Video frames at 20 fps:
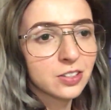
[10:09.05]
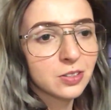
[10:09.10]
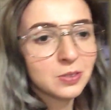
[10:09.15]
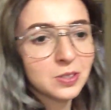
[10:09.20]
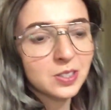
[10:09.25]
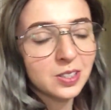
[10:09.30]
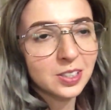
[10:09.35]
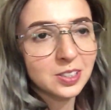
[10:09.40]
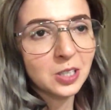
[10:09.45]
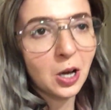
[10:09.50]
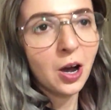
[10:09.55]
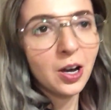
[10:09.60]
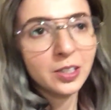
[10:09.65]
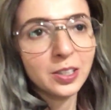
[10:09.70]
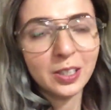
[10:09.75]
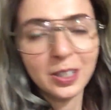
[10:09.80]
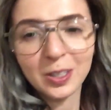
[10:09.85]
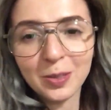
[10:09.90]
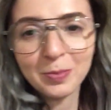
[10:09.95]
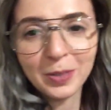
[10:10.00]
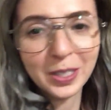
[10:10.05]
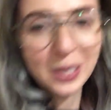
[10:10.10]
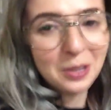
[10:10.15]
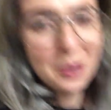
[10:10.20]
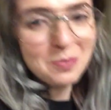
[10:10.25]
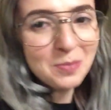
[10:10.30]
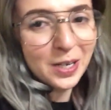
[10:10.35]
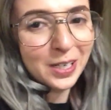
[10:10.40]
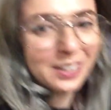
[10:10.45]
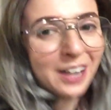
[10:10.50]
So he's like talking, and I'm
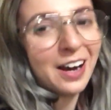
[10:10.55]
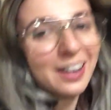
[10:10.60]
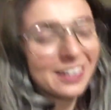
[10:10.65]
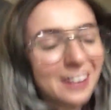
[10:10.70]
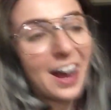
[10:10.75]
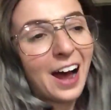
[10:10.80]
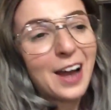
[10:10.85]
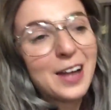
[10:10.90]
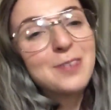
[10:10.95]
like, oh my god,